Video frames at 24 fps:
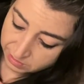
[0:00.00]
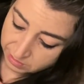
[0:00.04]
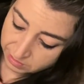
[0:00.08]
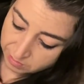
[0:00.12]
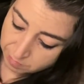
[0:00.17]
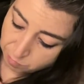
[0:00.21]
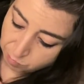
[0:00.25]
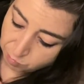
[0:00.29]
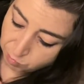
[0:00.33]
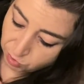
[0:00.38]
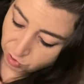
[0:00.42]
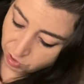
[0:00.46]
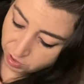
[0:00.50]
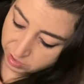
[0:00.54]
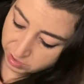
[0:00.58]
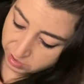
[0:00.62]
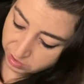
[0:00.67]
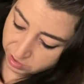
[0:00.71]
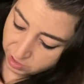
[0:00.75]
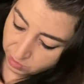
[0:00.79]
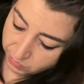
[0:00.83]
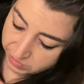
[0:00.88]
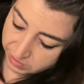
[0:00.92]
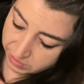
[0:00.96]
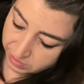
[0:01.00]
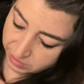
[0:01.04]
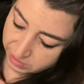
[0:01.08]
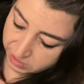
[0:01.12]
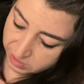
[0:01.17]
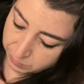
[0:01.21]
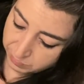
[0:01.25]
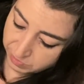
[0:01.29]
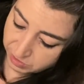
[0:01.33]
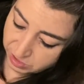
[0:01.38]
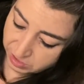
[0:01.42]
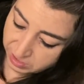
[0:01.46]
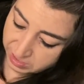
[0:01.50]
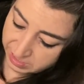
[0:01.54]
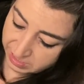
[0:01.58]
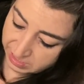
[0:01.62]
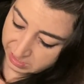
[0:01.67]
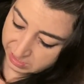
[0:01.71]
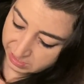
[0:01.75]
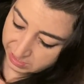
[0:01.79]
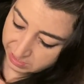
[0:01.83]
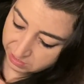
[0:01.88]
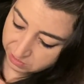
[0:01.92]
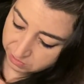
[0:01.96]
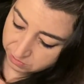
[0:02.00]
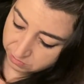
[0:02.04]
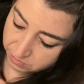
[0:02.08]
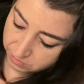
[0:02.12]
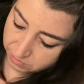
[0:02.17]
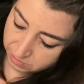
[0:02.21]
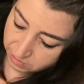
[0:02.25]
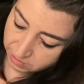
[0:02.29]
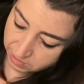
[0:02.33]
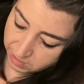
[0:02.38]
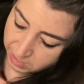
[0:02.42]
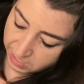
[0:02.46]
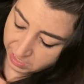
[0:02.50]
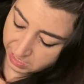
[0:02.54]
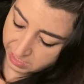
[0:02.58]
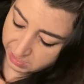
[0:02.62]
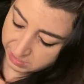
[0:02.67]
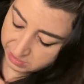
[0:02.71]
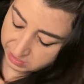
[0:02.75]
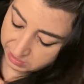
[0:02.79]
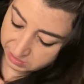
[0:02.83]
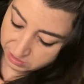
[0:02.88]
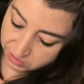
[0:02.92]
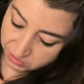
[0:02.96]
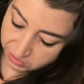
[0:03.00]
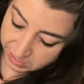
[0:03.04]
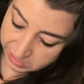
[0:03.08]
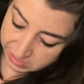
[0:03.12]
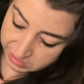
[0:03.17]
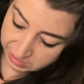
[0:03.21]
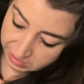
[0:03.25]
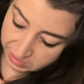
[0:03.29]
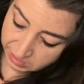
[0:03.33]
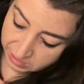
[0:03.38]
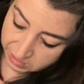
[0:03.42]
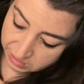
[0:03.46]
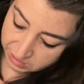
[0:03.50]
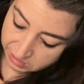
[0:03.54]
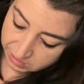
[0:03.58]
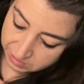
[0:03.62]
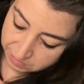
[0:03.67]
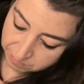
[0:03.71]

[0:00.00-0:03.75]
book go into this much detail. All right, it's crazy.